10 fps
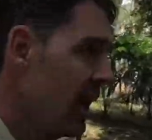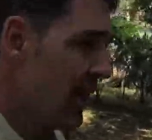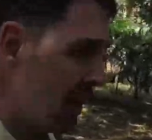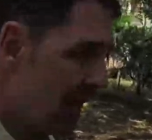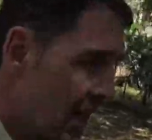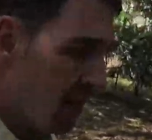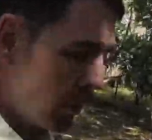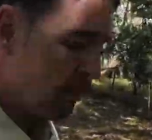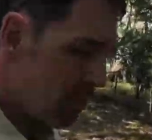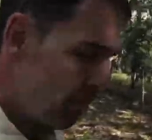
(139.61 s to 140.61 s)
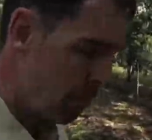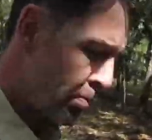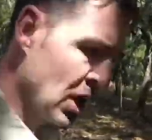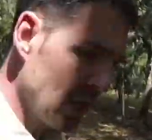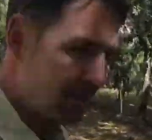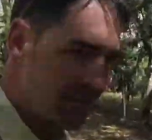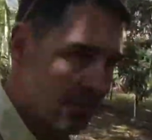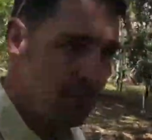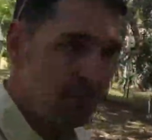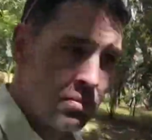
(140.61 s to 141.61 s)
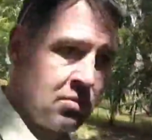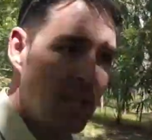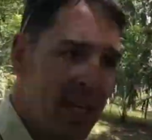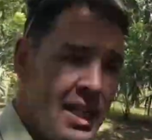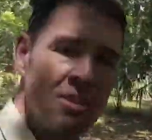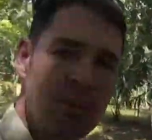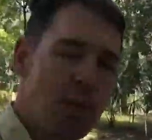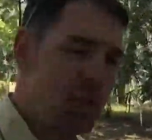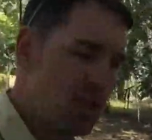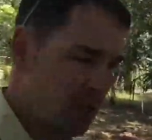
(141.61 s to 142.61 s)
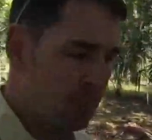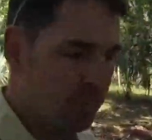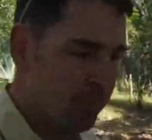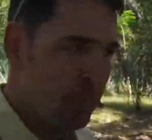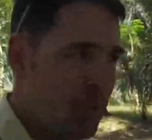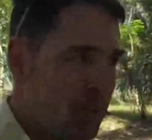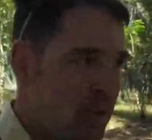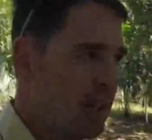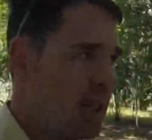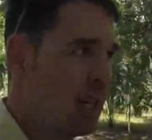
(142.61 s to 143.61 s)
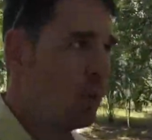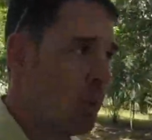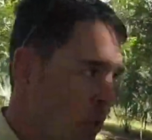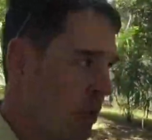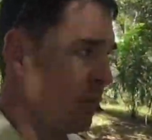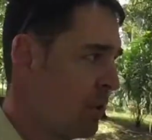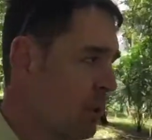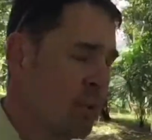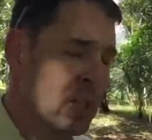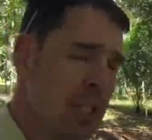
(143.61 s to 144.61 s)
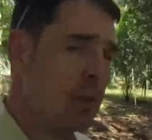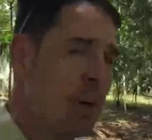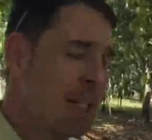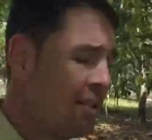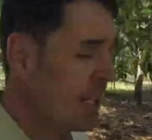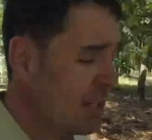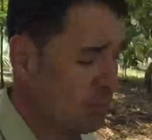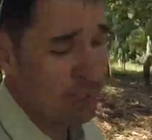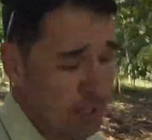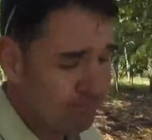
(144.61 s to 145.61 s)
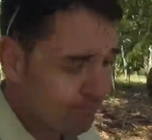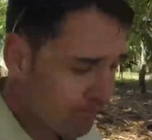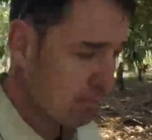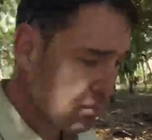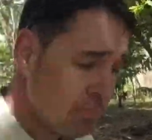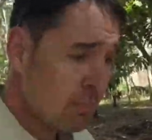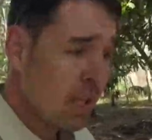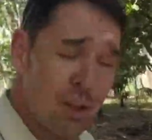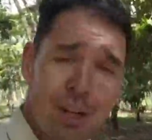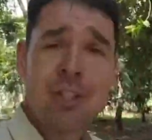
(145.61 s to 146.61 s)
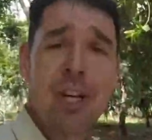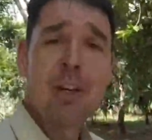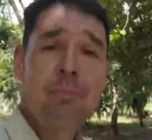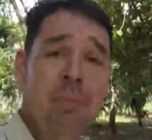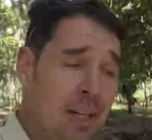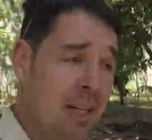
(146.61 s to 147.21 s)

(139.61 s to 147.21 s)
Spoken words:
And now we bought some tickets, which I kind of wonder if you even need to buy tickets, but they're selling them,